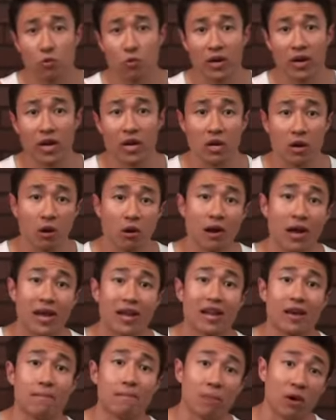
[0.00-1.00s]
we're going to go
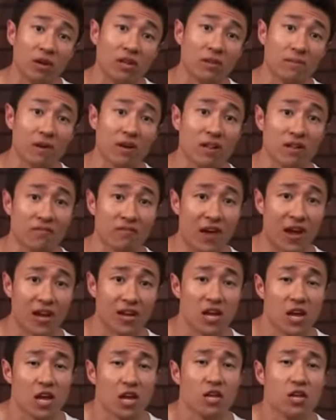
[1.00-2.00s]
ahead and burn the belly fat.